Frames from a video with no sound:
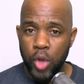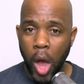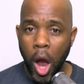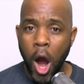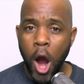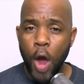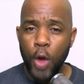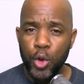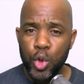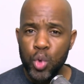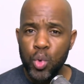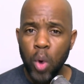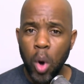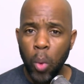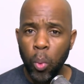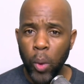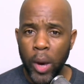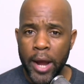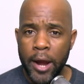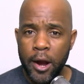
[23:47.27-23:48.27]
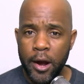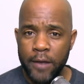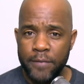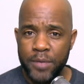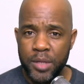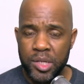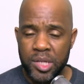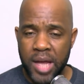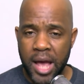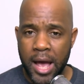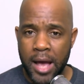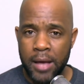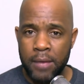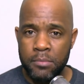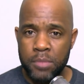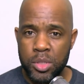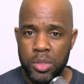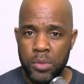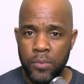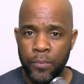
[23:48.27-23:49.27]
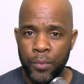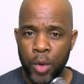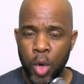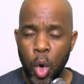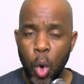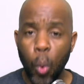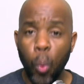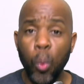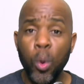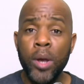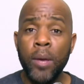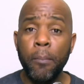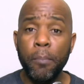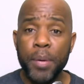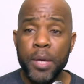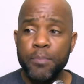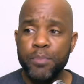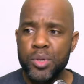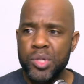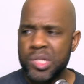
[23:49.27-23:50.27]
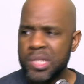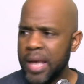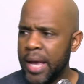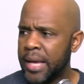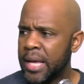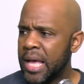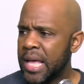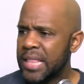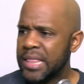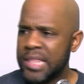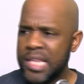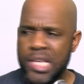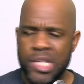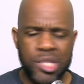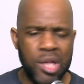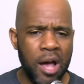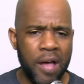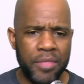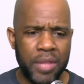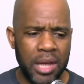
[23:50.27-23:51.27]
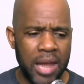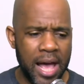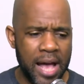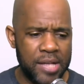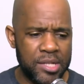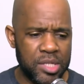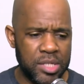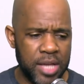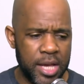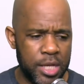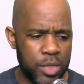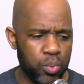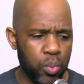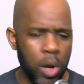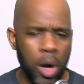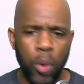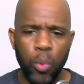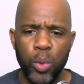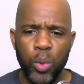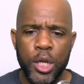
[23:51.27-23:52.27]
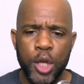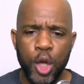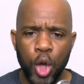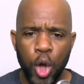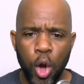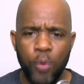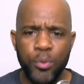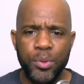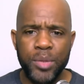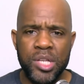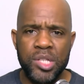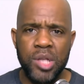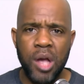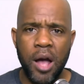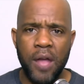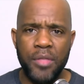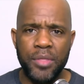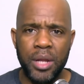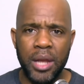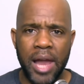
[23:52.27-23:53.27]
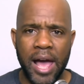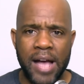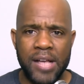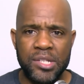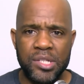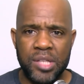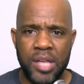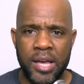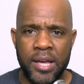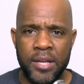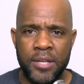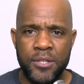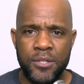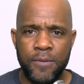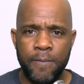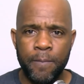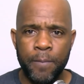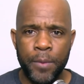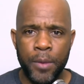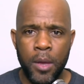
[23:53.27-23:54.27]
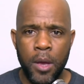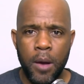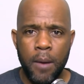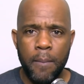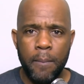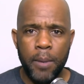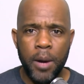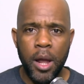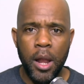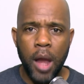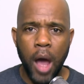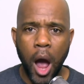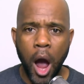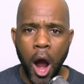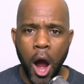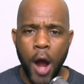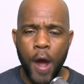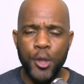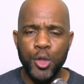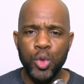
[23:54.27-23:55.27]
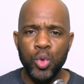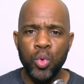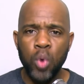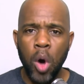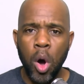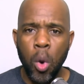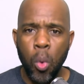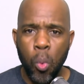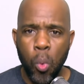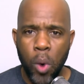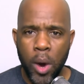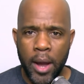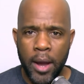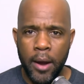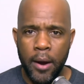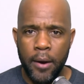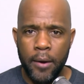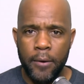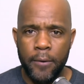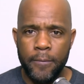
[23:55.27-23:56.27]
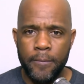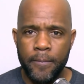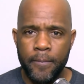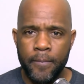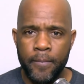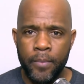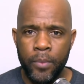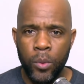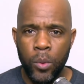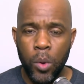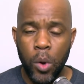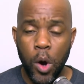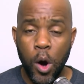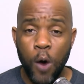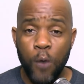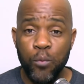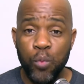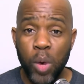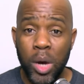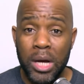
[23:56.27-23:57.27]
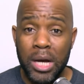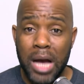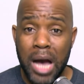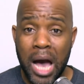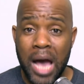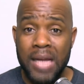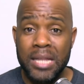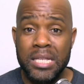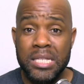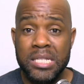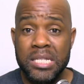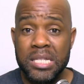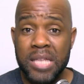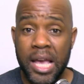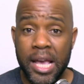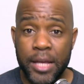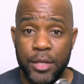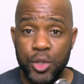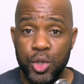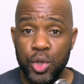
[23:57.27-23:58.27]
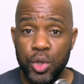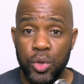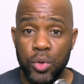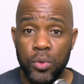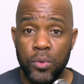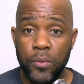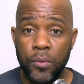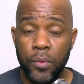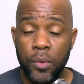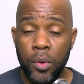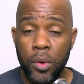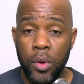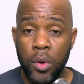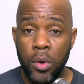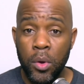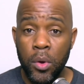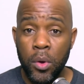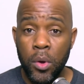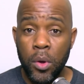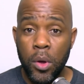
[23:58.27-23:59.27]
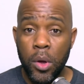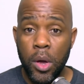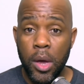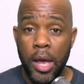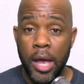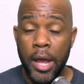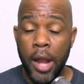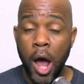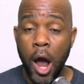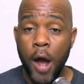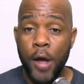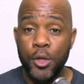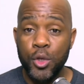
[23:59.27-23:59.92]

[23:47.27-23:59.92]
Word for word: Are you aware of the times? People say these are the last days. Well, we know these are the last days, but are you aware of what God is saying to you? And are